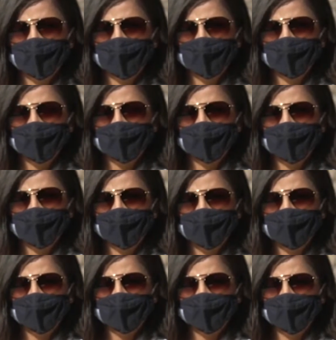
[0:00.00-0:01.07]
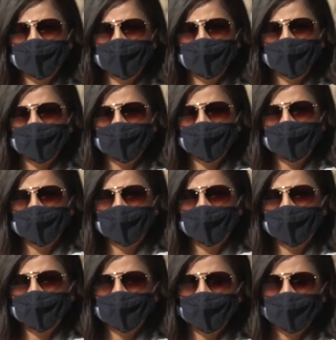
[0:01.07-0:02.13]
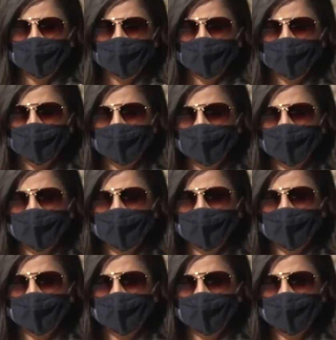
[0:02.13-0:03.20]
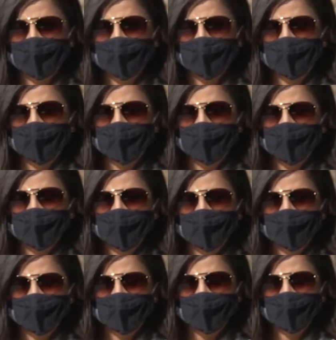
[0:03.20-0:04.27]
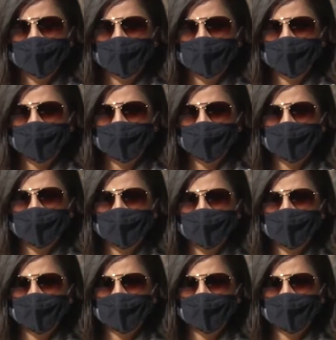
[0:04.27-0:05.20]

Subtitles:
The person shown says nothing.